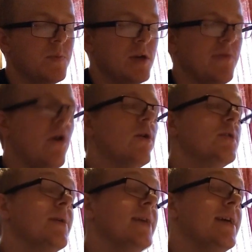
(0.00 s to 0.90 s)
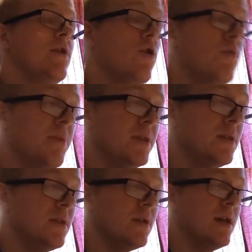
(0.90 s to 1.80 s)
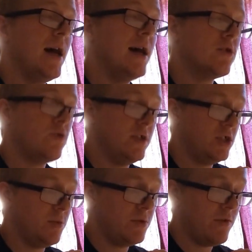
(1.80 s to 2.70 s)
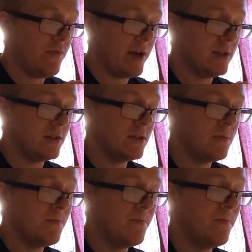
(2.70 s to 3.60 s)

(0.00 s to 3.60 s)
you have always maintained an open and honest relationship with your fans,